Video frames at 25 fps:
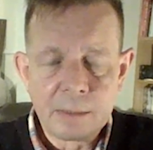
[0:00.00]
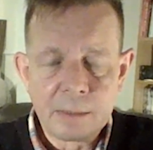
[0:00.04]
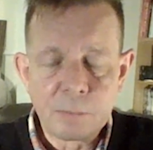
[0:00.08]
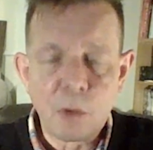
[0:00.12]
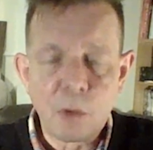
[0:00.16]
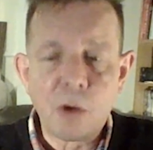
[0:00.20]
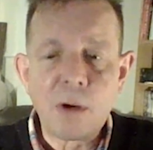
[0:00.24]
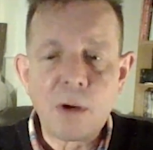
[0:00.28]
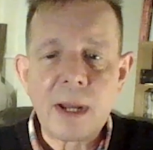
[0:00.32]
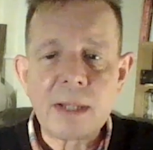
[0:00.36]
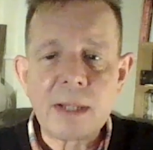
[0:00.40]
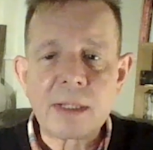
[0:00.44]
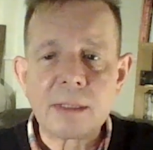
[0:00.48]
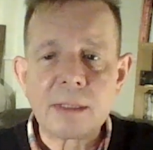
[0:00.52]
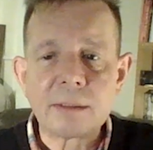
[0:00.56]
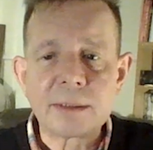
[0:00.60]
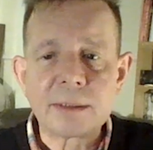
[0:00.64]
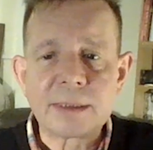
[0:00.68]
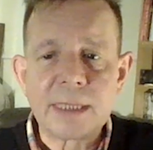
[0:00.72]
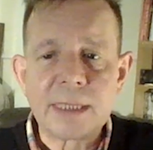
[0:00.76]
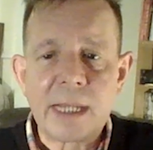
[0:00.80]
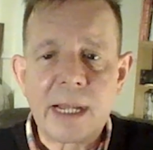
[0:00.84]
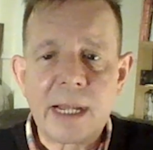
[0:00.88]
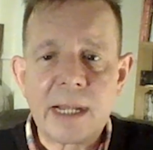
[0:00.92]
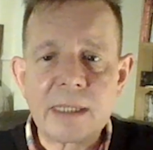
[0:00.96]
More
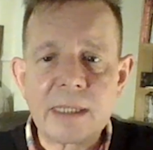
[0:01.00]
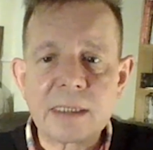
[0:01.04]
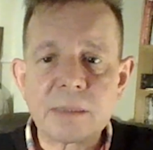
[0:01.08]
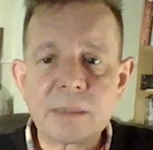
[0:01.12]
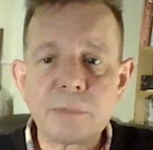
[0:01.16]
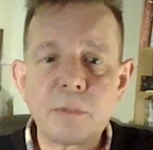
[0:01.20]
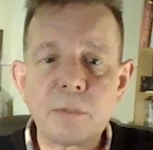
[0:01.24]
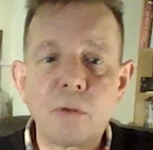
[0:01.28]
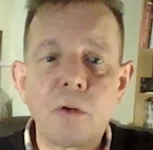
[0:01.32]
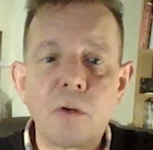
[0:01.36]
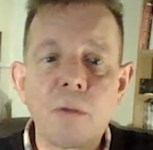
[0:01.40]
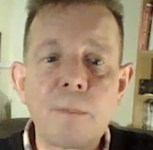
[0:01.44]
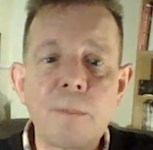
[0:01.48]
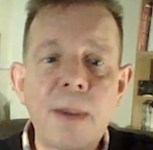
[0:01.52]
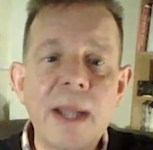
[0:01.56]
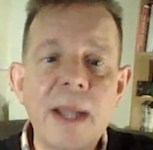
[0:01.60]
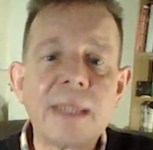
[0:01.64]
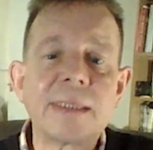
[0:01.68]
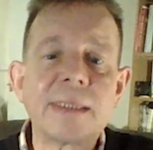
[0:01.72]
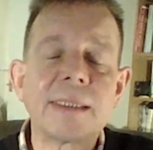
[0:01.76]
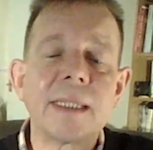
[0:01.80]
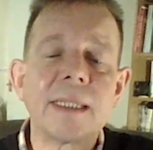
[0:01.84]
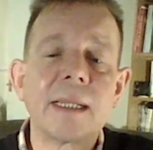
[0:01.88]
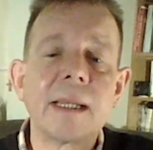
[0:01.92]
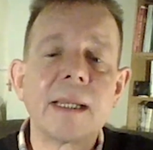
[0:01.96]
adult and more
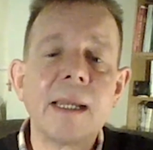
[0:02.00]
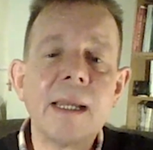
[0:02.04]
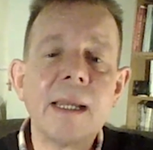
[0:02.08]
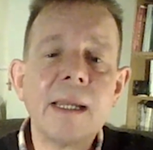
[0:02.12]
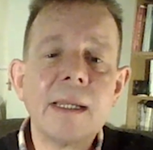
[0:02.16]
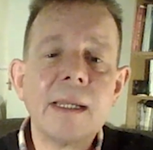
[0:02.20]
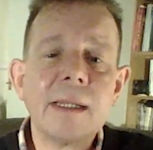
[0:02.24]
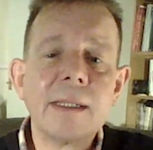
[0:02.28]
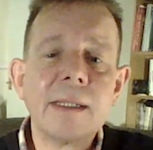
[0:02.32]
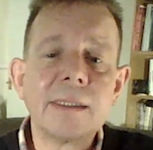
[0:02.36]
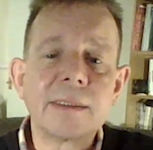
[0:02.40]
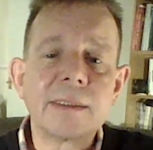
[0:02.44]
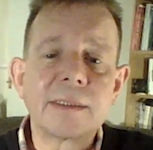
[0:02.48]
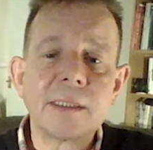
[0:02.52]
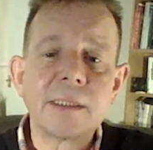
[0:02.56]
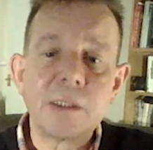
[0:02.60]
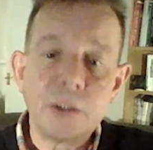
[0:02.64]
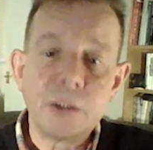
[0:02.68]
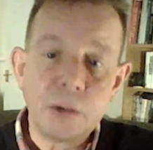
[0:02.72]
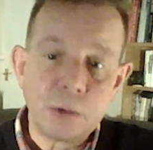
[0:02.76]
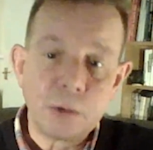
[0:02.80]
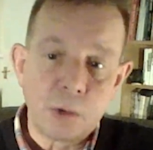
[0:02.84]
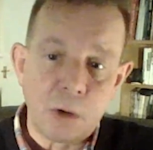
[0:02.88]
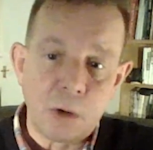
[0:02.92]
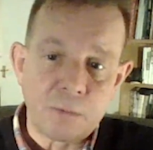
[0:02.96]
biting is the
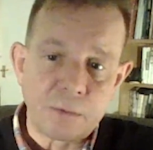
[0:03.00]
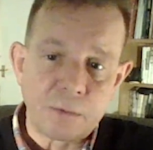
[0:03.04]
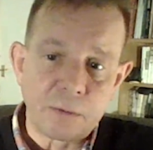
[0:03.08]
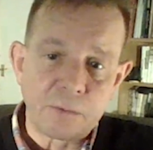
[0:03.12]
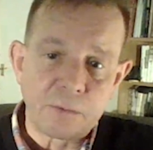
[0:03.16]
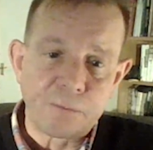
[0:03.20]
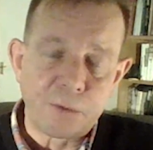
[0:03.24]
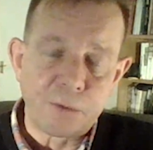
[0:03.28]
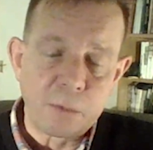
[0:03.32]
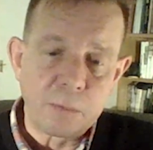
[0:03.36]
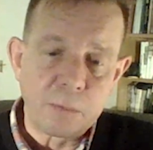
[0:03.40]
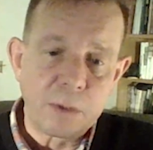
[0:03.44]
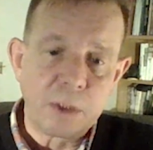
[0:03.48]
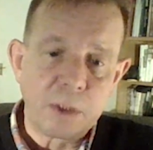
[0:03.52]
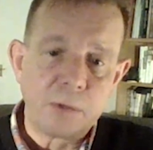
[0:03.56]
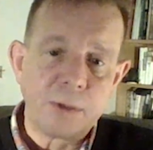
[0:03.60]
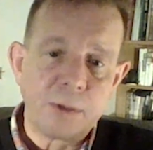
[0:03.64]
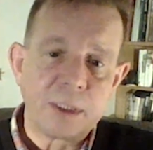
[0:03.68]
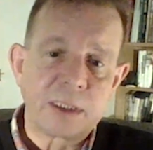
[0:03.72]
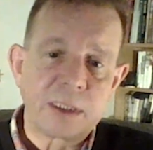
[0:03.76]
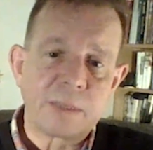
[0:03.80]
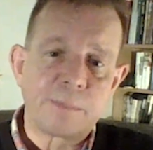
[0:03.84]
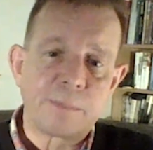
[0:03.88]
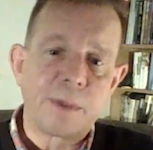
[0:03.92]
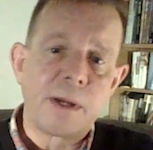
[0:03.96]
new novel from
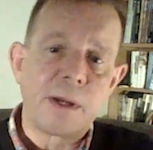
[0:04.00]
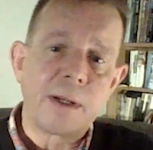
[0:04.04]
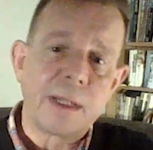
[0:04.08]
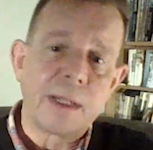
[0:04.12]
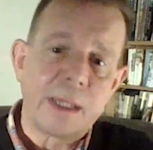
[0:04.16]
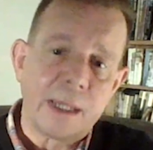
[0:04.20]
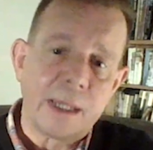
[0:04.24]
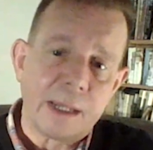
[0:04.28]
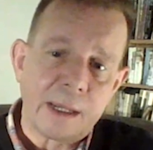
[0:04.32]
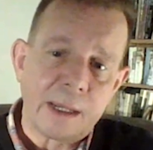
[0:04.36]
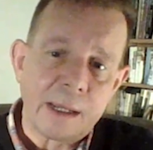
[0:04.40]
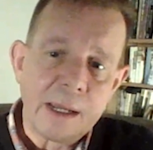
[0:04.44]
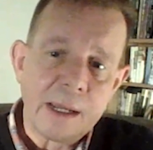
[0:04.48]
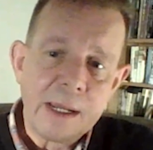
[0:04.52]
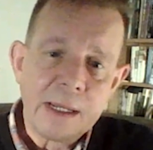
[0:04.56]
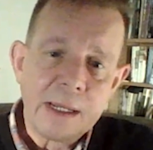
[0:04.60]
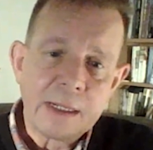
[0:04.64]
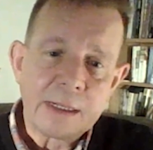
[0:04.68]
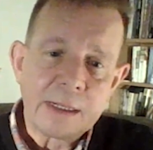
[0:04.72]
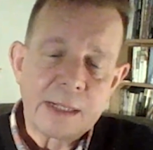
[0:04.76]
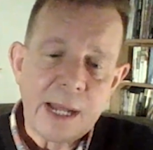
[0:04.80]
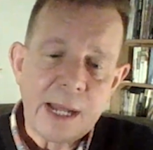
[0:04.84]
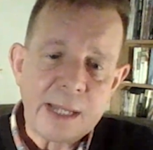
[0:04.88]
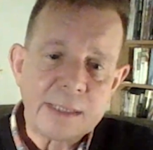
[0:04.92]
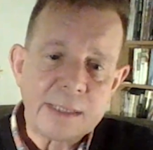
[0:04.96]
Louis de Bernier,
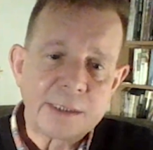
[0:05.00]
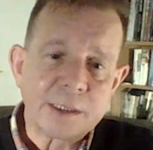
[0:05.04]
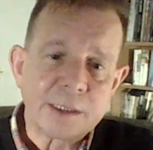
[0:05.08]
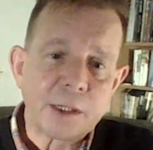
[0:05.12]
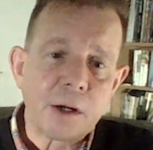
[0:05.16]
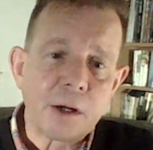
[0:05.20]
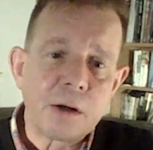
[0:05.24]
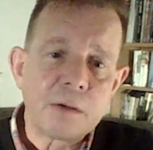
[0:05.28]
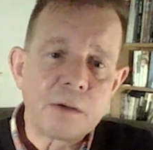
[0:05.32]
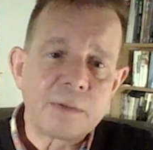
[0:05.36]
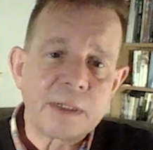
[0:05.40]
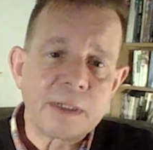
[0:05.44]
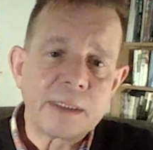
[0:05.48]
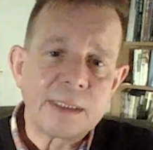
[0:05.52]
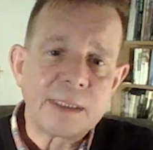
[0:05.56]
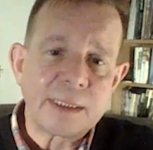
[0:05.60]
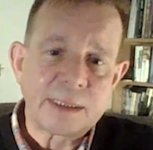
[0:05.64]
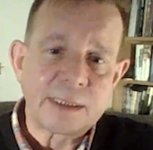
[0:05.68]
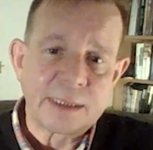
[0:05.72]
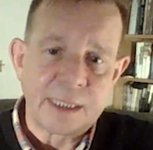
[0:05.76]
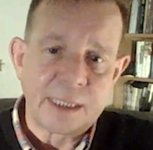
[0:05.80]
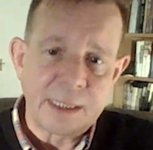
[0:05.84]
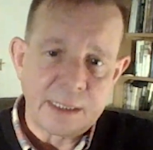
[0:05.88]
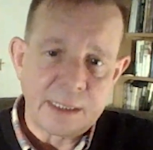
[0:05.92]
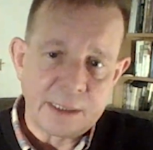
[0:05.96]
Light over
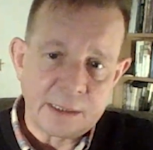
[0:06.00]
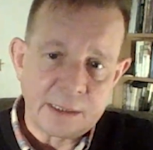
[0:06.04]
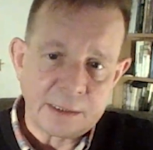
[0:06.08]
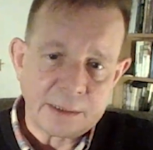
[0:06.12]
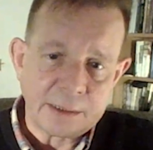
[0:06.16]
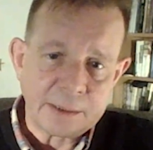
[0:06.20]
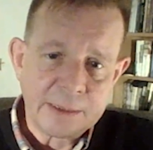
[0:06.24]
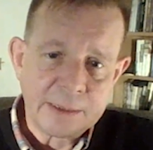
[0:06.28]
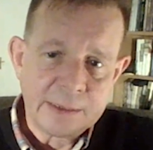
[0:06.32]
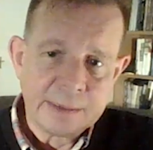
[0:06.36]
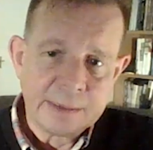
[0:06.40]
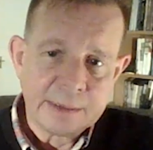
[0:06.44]
Liskeard.